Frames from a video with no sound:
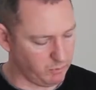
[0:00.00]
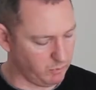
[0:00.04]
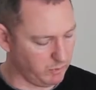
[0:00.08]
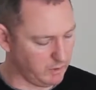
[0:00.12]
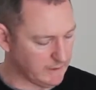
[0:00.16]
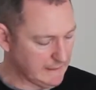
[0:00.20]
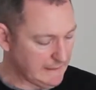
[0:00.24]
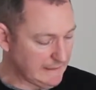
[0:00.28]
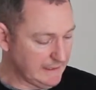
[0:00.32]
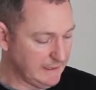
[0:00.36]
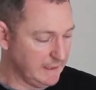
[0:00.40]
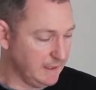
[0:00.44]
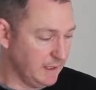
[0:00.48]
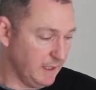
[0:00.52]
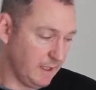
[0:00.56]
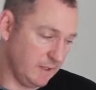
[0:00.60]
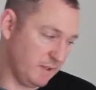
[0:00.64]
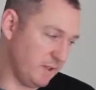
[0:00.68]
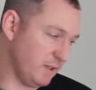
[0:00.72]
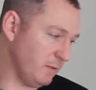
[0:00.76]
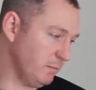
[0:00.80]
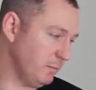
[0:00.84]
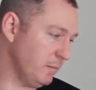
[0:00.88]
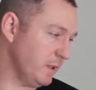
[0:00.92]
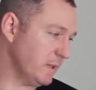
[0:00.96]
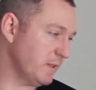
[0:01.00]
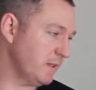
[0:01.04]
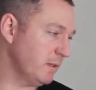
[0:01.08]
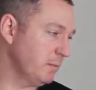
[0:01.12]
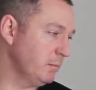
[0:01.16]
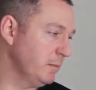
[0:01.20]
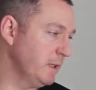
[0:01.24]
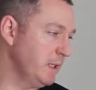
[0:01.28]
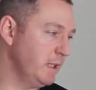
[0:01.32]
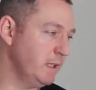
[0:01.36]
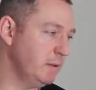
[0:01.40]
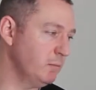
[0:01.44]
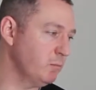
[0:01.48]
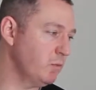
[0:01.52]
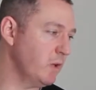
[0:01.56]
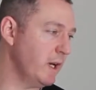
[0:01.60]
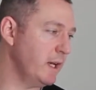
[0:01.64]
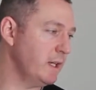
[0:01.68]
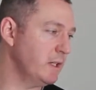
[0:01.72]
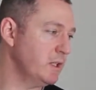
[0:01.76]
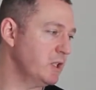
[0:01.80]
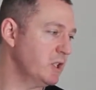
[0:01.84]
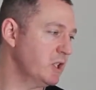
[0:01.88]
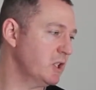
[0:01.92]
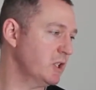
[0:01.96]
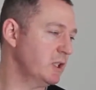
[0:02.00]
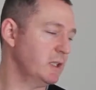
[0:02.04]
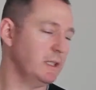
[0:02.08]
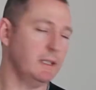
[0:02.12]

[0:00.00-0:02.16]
Well, it's a medium range